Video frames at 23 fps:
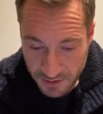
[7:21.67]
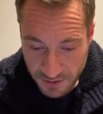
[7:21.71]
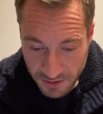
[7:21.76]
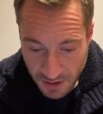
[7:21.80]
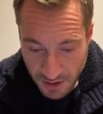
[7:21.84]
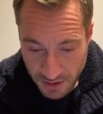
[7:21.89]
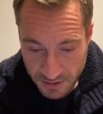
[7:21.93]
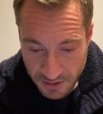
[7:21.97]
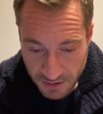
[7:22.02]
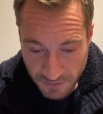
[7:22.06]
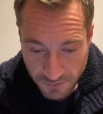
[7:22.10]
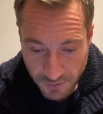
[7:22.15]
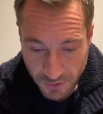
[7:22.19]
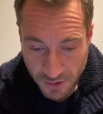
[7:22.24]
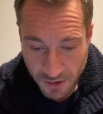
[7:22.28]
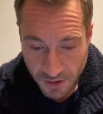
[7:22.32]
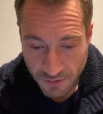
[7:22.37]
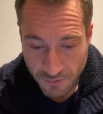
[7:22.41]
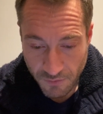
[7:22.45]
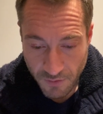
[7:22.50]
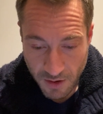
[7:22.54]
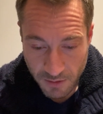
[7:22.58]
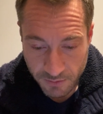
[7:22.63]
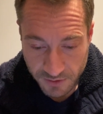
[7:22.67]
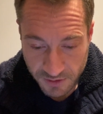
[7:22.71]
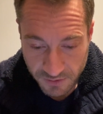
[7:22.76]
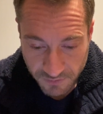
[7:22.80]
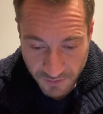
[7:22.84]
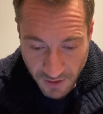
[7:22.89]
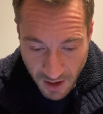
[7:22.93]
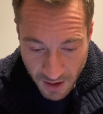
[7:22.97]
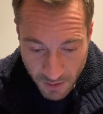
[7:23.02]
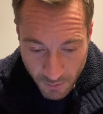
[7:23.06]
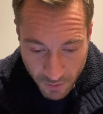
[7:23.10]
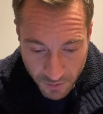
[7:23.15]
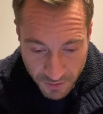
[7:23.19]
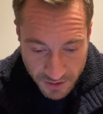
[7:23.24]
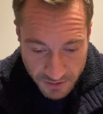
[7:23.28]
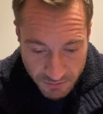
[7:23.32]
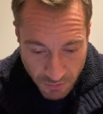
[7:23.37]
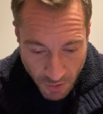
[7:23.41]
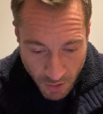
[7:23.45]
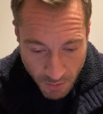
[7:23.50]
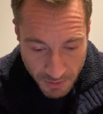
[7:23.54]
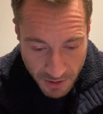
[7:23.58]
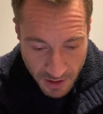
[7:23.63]
So let's have a look at the realms of gate one. This
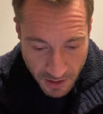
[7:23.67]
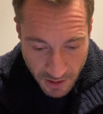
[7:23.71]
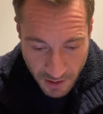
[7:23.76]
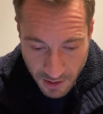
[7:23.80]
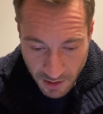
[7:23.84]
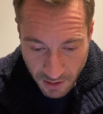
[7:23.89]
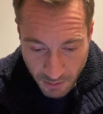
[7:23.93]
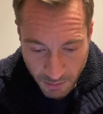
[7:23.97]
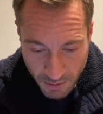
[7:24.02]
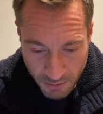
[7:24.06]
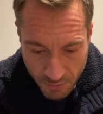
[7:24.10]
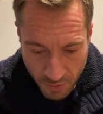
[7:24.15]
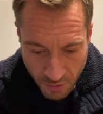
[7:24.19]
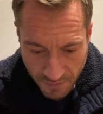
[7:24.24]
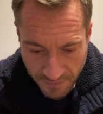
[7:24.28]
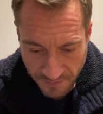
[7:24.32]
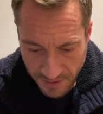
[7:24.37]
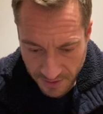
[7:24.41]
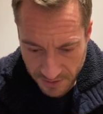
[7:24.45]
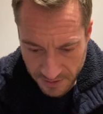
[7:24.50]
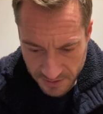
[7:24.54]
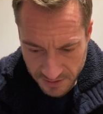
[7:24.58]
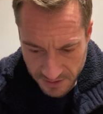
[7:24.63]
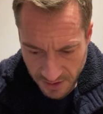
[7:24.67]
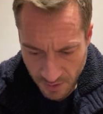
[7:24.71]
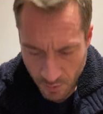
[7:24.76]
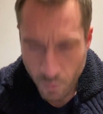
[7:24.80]
might be a little bit more fantasy.